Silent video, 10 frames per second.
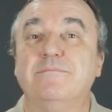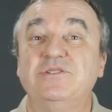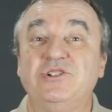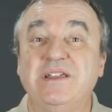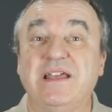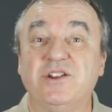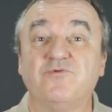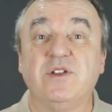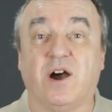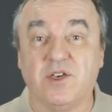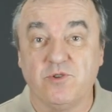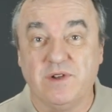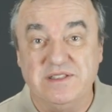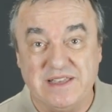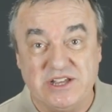Machine entry
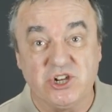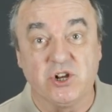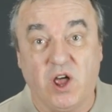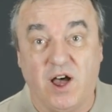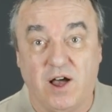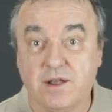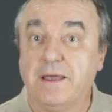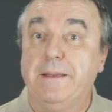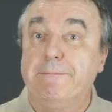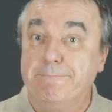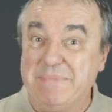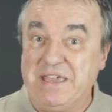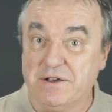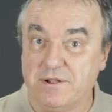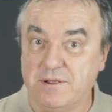authorization log.
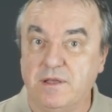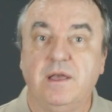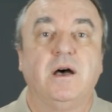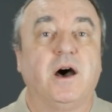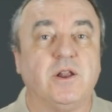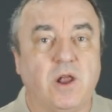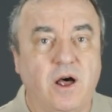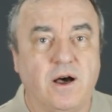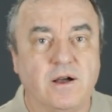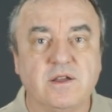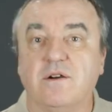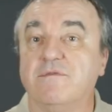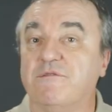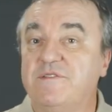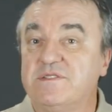Meal. A log
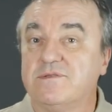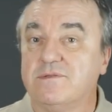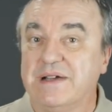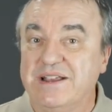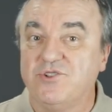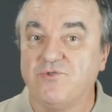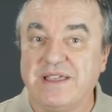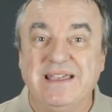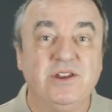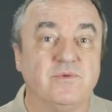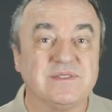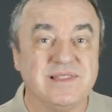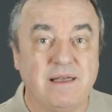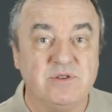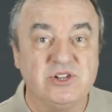of the physical entry into a
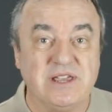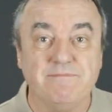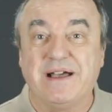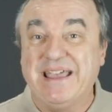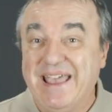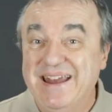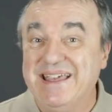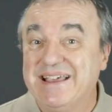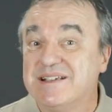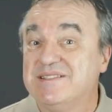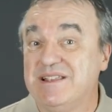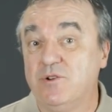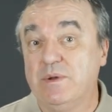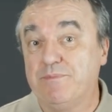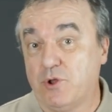slot machine by any
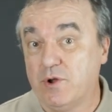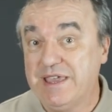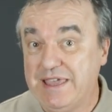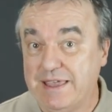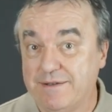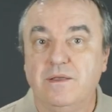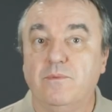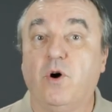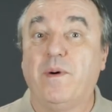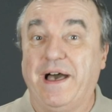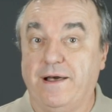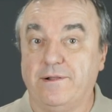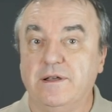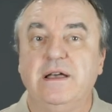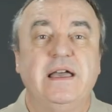casino employee.
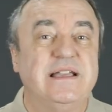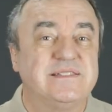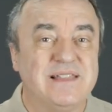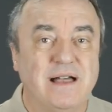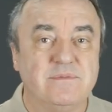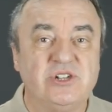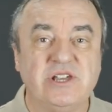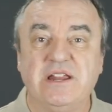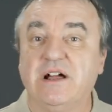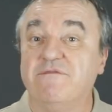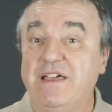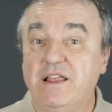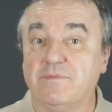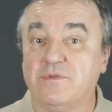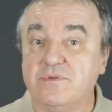Mobile. A slot machine
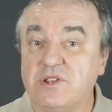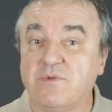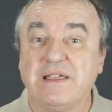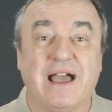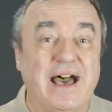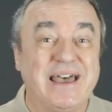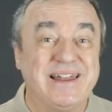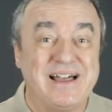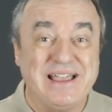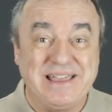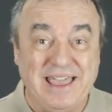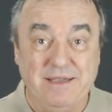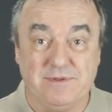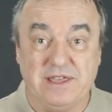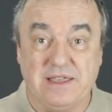available during online
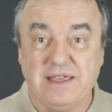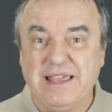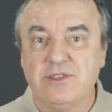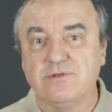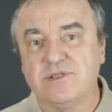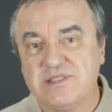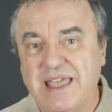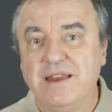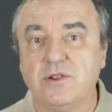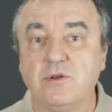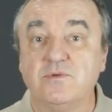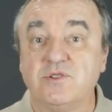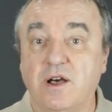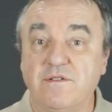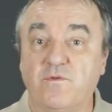gambling, either standalone
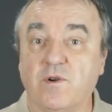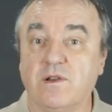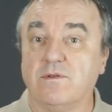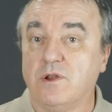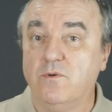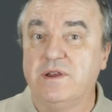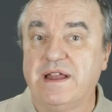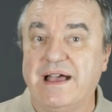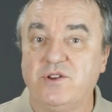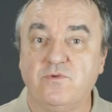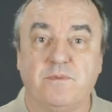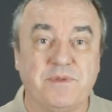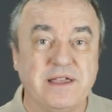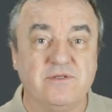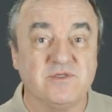software loaded onto a
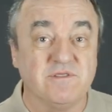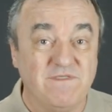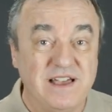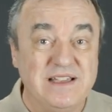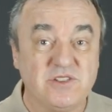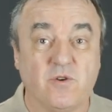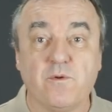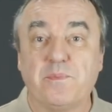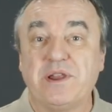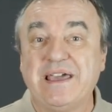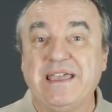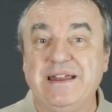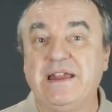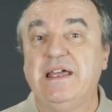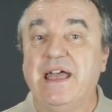player's device or
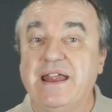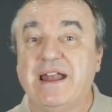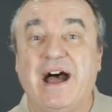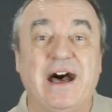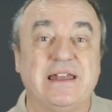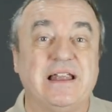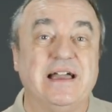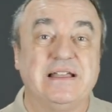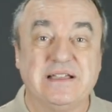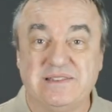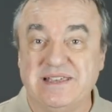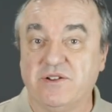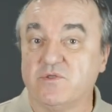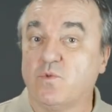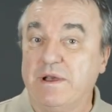played at an online
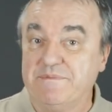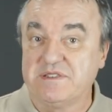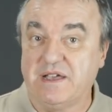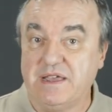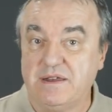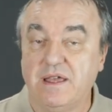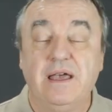casino's website.